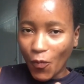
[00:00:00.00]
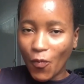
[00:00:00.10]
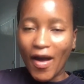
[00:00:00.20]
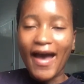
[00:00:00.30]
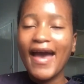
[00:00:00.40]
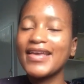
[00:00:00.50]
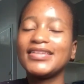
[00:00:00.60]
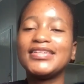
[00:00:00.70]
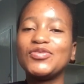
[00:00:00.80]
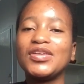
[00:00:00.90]

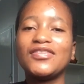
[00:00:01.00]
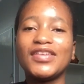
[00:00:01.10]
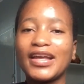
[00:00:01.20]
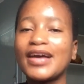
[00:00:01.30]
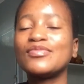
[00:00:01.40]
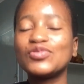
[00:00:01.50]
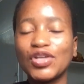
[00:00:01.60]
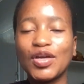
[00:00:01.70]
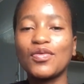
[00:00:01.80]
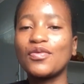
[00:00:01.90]
why did we even come
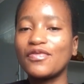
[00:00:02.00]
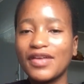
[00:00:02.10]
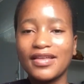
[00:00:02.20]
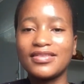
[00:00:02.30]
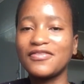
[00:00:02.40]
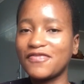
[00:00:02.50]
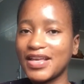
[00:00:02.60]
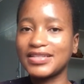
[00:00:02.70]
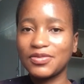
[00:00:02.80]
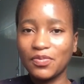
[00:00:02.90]
to the Grove at the
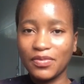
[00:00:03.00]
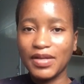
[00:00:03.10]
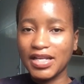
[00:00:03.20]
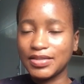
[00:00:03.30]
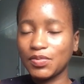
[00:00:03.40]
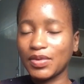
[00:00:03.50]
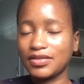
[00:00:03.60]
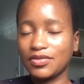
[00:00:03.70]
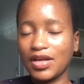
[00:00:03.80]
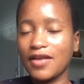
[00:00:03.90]
first place.
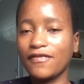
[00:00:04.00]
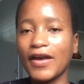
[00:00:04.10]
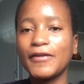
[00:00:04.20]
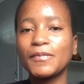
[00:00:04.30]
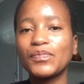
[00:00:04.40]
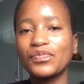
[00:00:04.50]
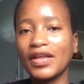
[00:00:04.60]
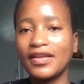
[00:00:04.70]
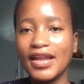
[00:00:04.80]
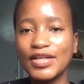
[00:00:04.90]
But okay, fine.
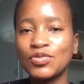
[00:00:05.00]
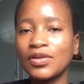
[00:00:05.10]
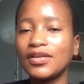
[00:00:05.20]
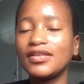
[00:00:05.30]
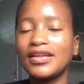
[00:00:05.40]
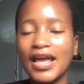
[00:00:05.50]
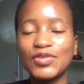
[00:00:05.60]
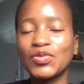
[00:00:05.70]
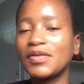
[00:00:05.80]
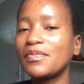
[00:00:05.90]
The
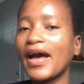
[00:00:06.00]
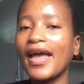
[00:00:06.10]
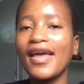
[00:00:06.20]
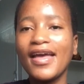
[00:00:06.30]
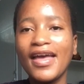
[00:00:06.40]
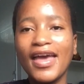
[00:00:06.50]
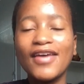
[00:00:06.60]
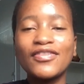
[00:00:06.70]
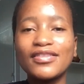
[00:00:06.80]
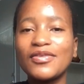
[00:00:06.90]
night went by,
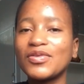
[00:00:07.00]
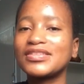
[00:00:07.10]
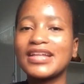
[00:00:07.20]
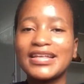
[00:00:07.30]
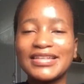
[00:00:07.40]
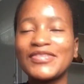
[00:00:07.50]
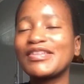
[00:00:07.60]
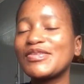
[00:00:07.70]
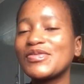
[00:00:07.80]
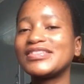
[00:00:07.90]
everything was nice,
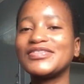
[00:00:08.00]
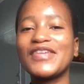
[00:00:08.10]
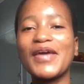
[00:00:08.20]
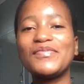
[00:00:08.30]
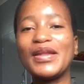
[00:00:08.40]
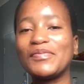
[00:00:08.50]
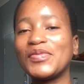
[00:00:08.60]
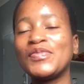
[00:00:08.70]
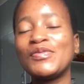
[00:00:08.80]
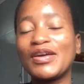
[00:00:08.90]
everything was a vibe, like
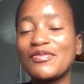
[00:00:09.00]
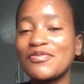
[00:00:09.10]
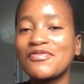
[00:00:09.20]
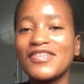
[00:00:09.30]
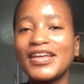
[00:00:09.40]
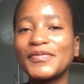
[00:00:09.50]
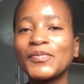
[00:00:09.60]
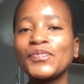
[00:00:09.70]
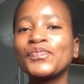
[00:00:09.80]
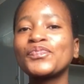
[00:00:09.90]
people were grooving.